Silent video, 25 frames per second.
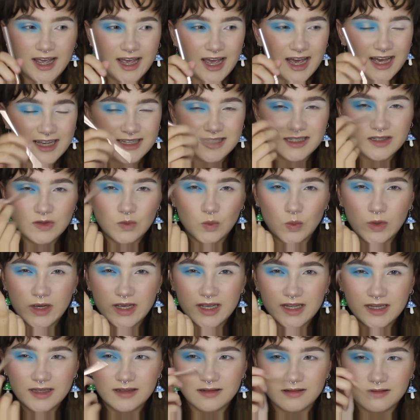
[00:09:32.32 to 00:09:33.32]
It has this
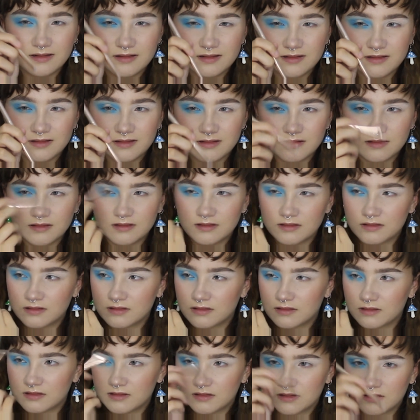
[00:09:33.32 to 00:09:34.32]
weird,
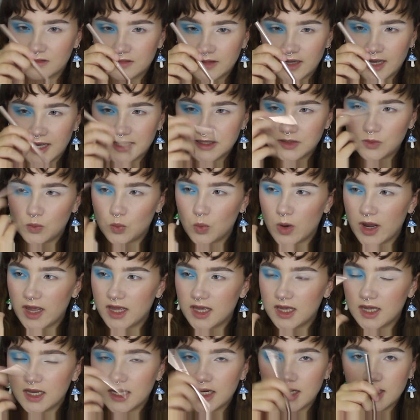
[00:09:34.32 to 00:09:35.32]
it has a
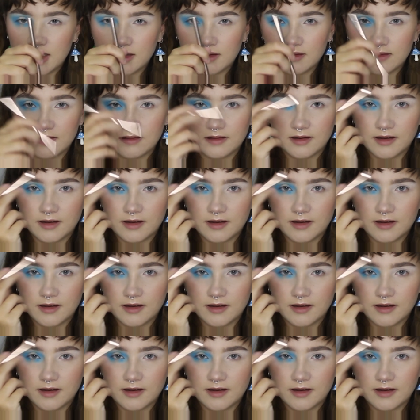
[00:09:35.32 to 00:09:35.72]
weight in it.